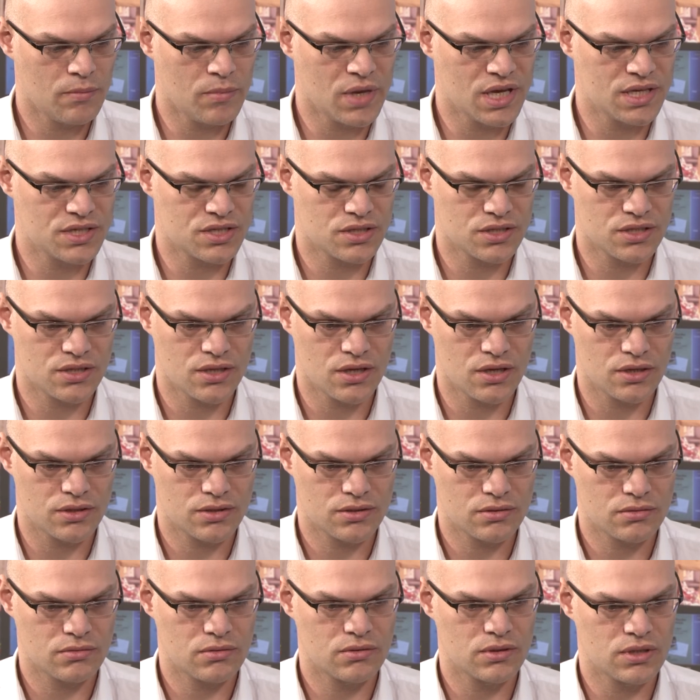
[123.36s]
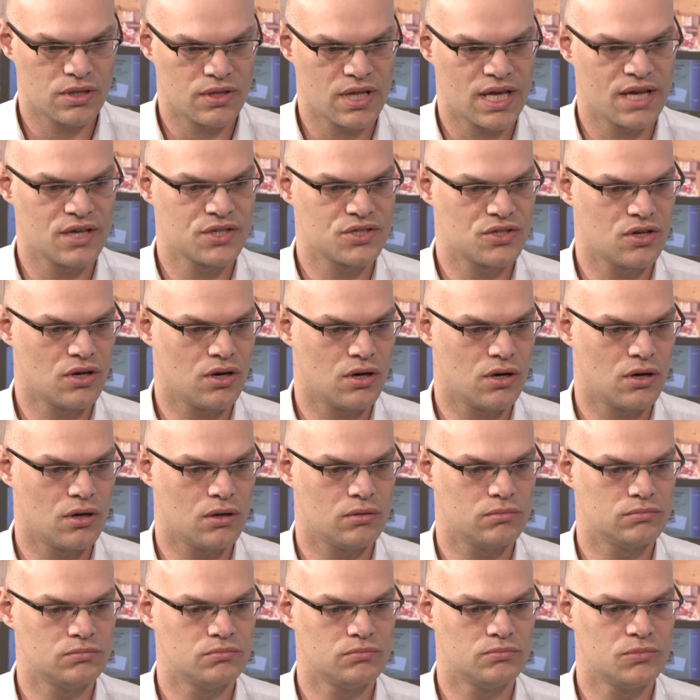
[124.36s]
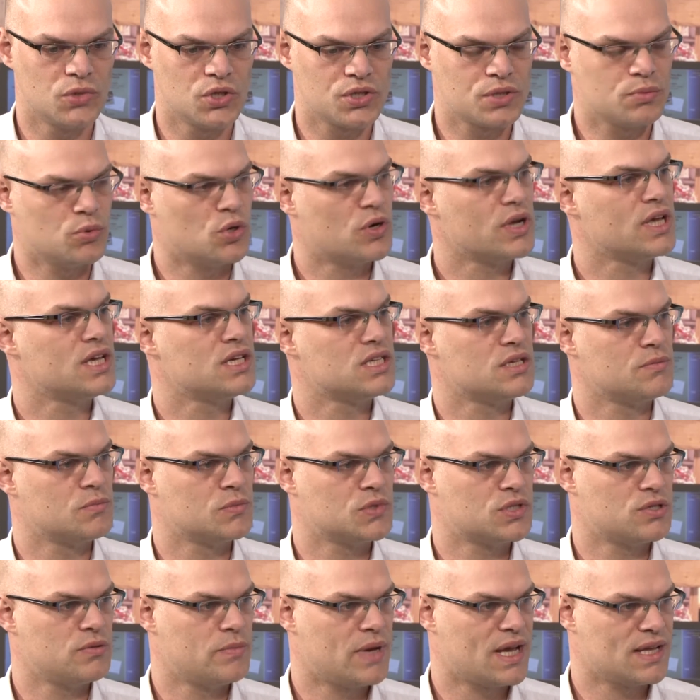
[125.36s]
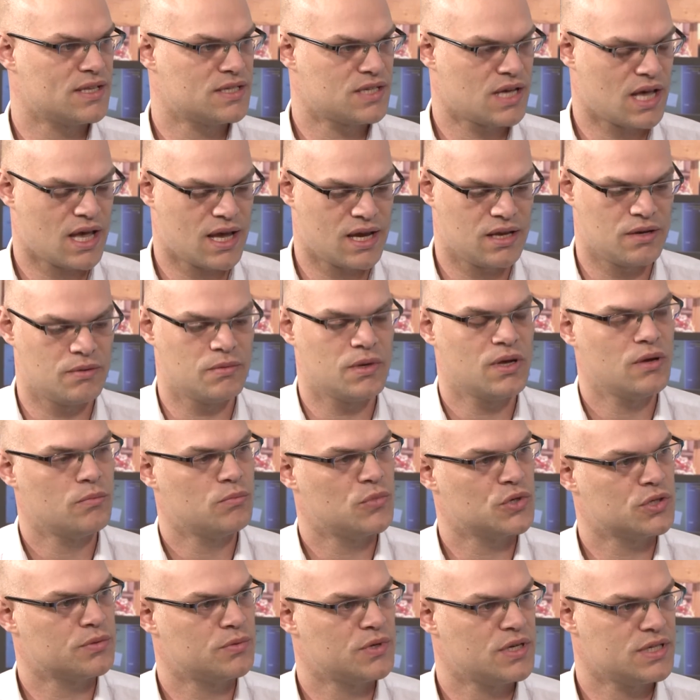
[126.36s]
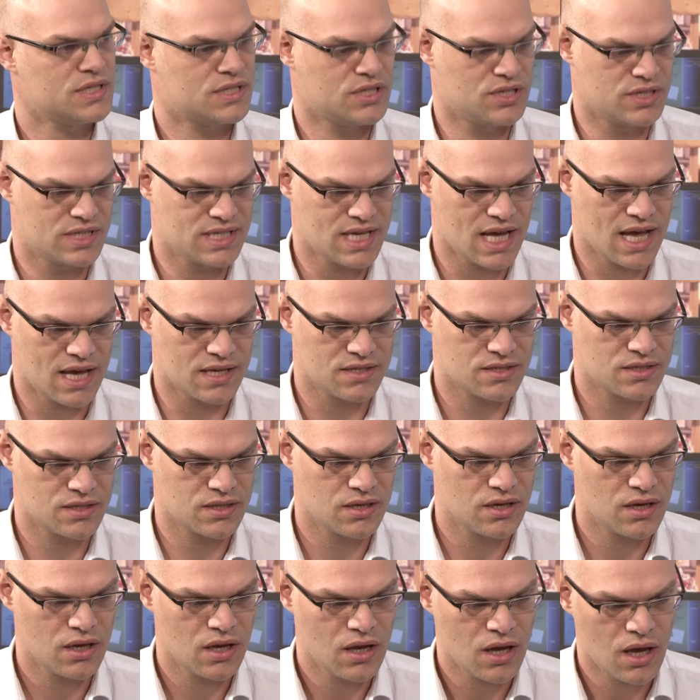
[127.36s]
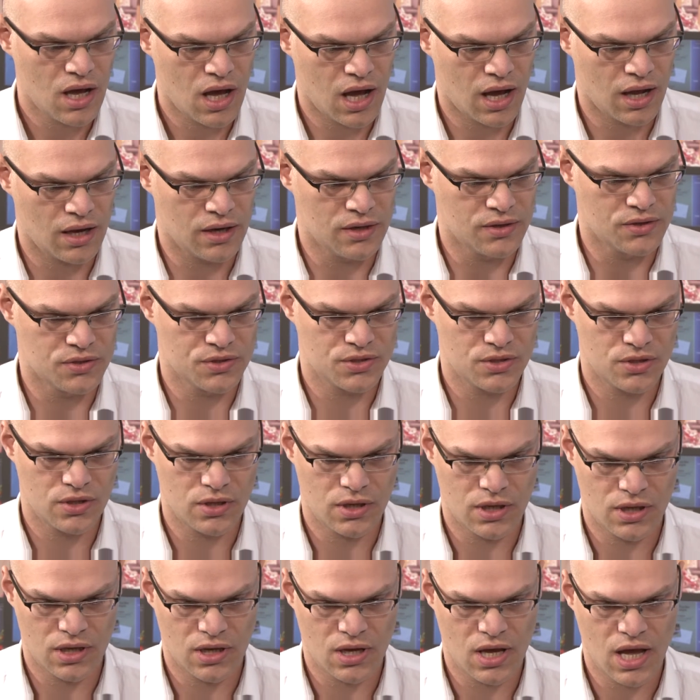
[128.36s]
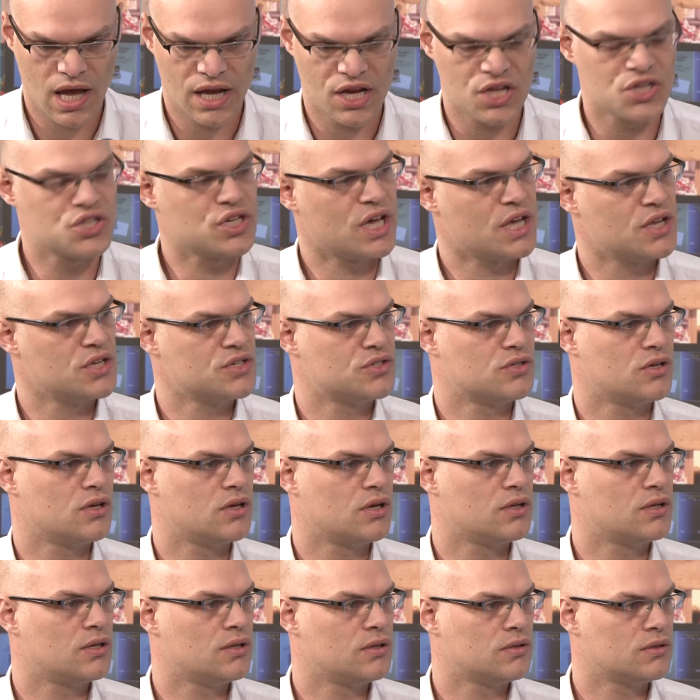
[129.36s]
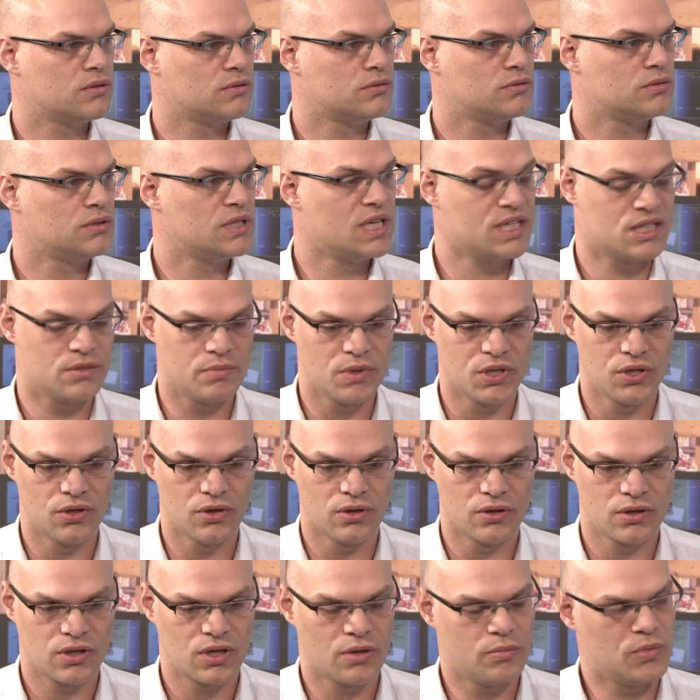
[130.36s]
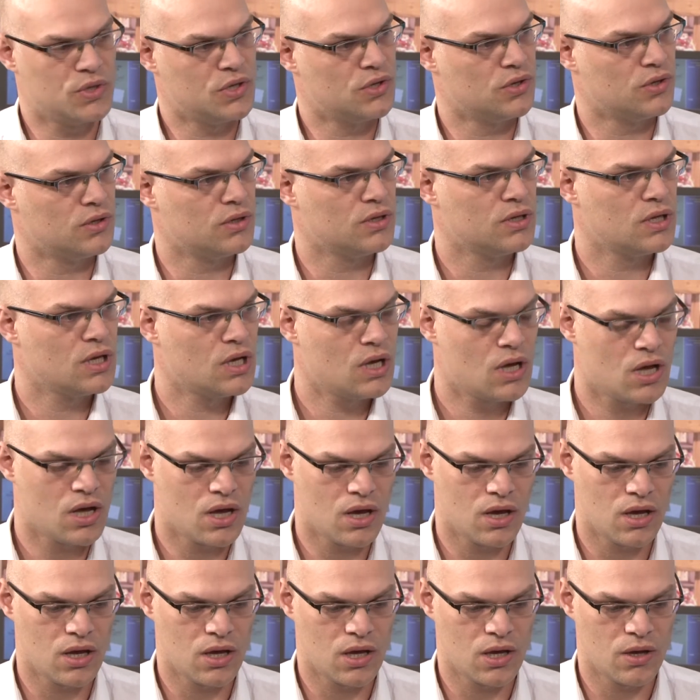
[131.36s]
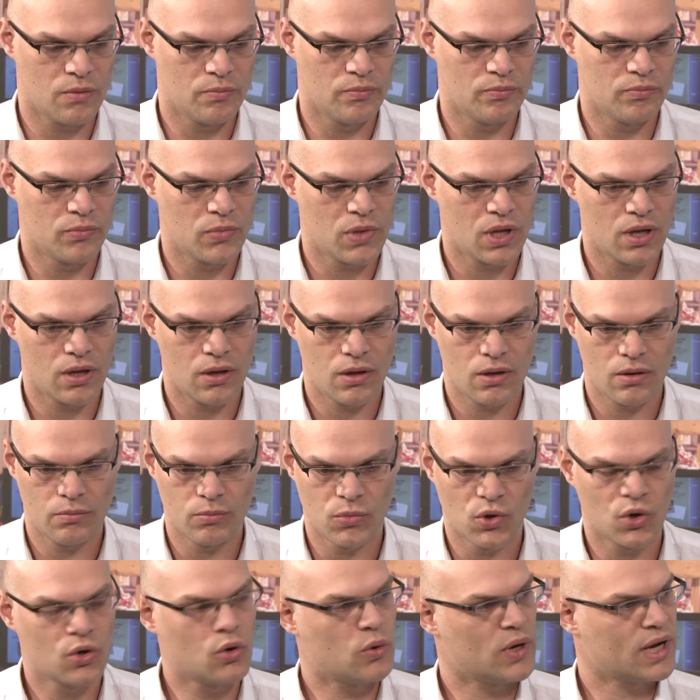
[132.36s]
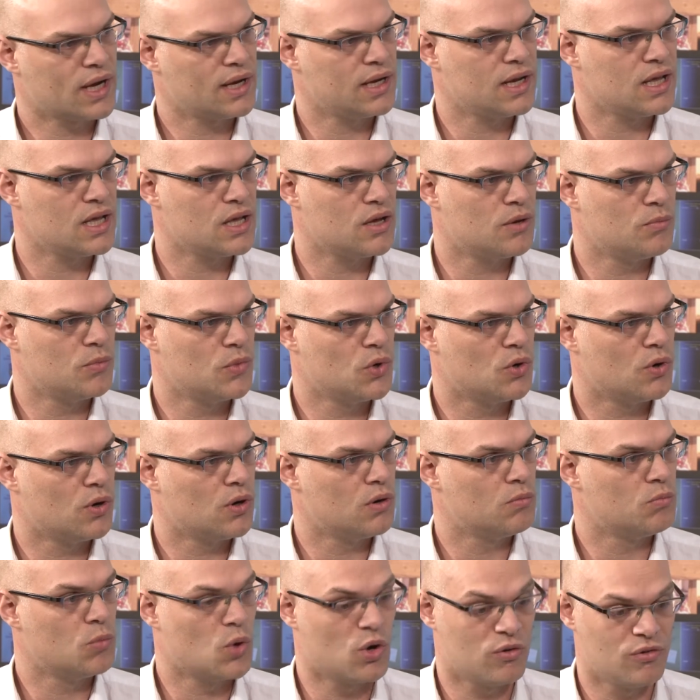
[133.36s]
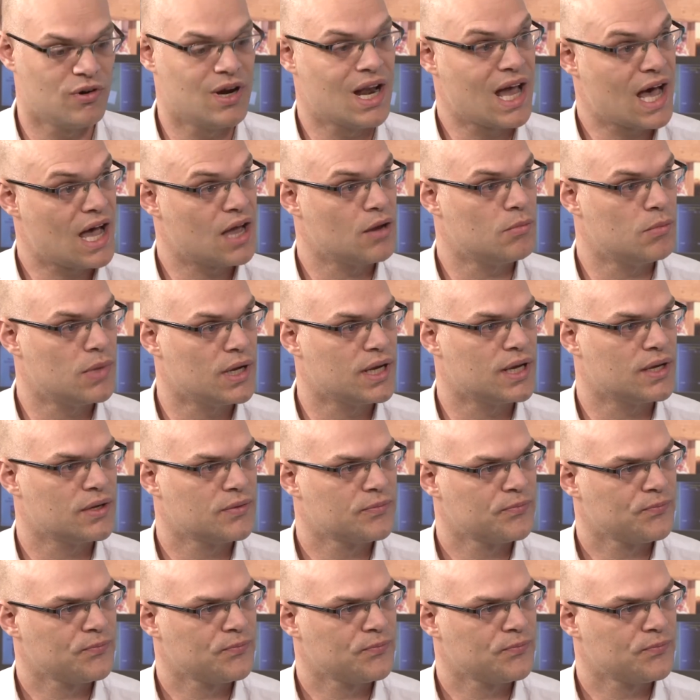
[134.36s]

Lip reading: means that the things are much more easy to maintain, much more easy to test, and any changes that need to be done can be done more quickly and more reliably.